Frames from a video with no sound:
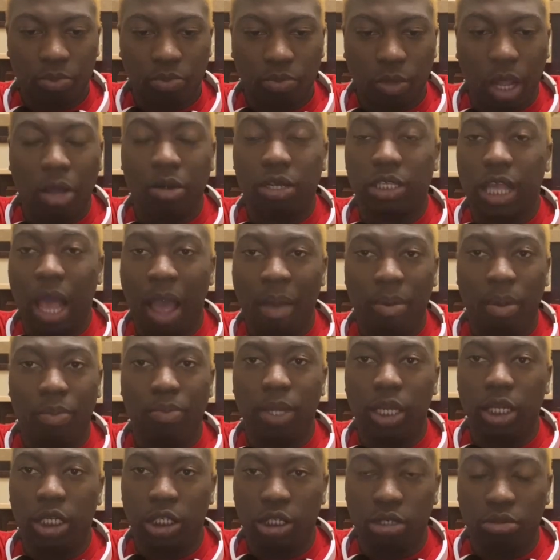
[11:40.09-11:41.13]
on the type of
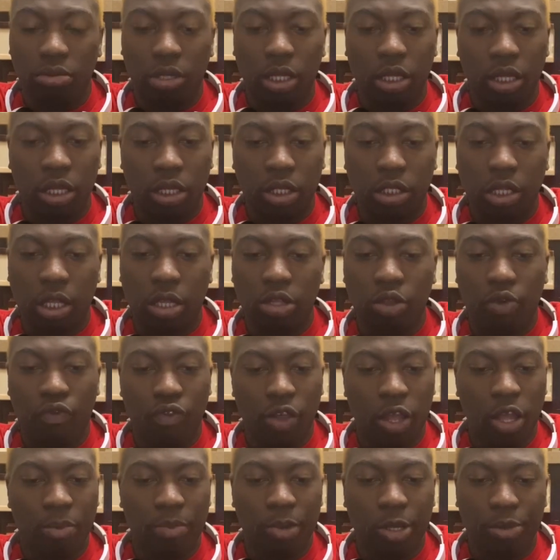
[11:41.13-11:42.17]
bitch you is. You
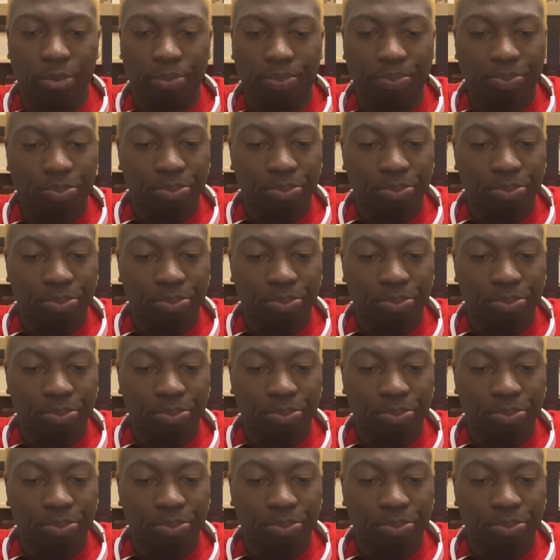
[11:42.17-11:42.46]
feel me?